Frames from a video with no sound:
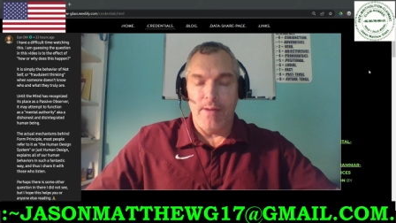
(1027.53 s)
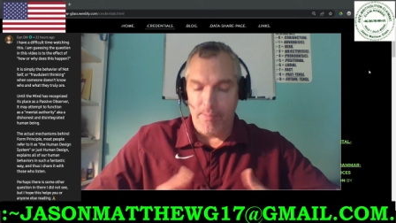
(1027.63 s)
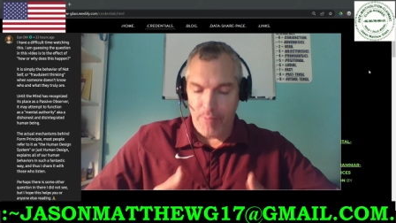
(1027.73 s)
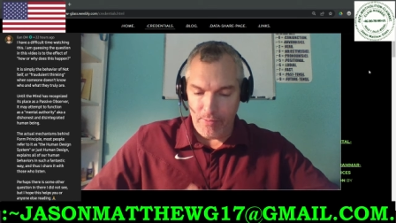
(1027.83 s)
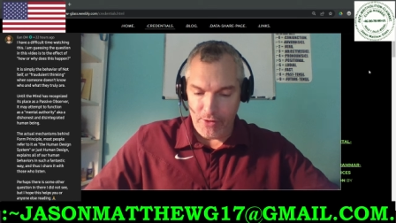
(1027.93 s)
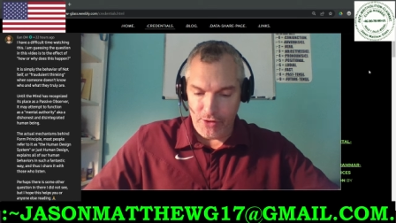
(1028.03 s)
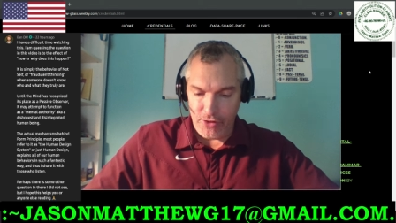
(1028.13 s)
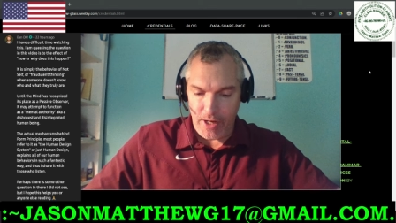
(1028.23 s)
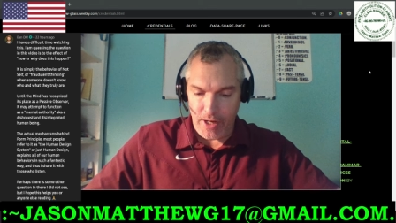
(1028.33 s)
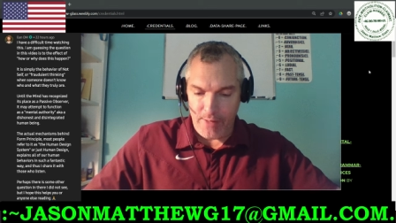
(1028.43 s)
I published your
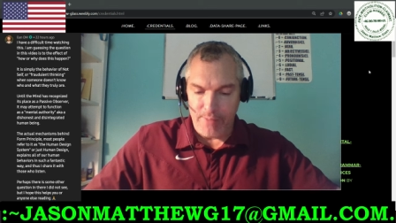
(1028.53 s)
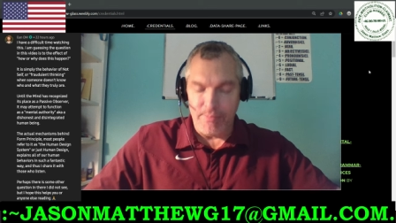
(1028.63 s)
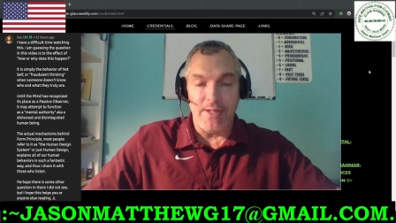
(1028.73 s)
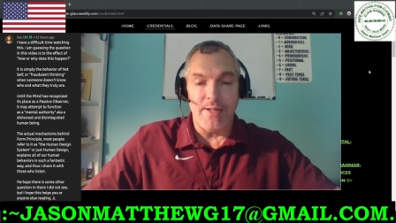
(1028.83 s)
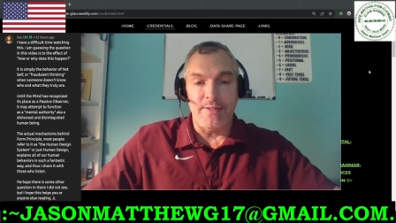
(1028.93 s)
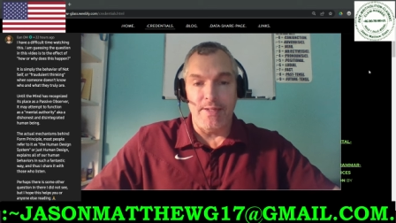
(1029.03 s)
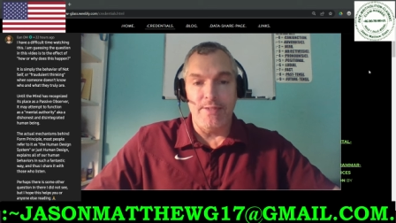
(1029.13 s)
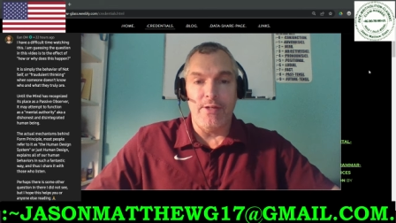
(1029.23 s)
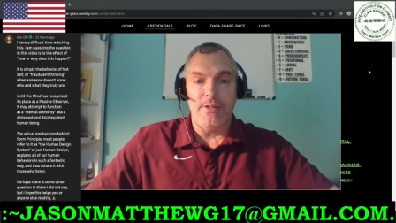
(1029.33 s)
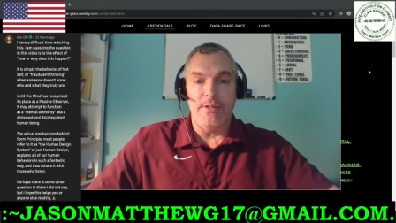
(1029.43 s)
comment because it is
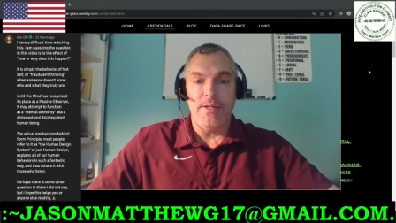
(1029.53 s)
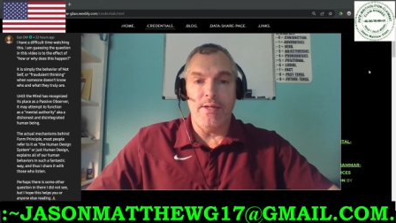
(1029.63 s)
on the,